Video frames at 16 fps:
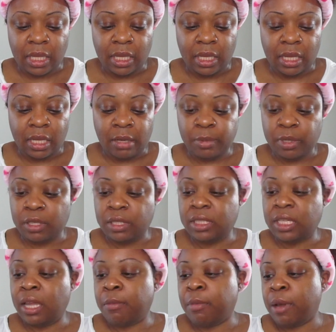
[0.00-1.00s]
And I'm going to
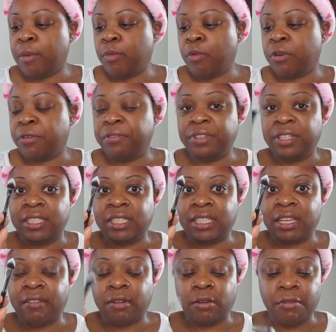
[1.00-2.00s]
take my Morphe
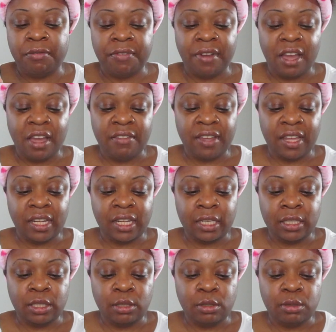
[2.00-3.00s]
seven oh five. I like
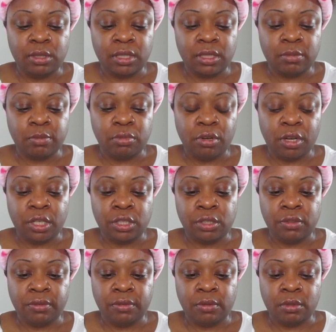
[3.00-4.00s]
to use this brush
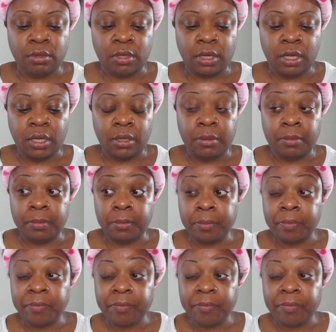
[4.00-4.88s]
for um,